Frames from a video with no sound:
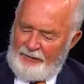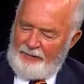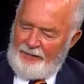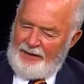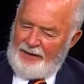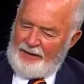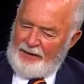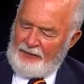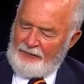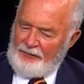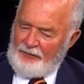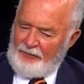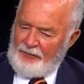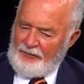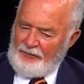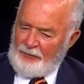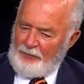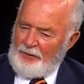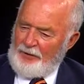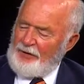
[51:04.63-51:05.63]
back and
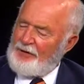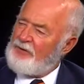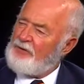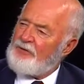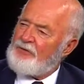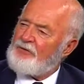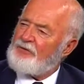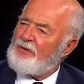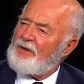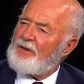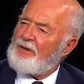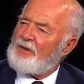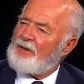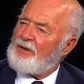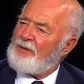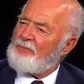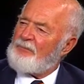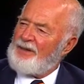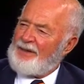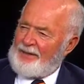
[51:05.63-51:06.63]
forth, when did you finally
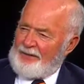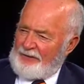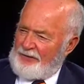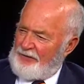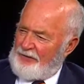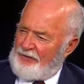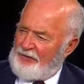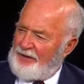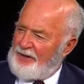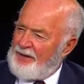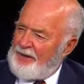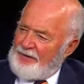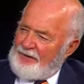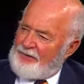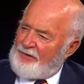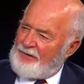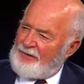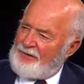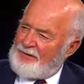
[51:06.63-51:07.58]
get back to the States?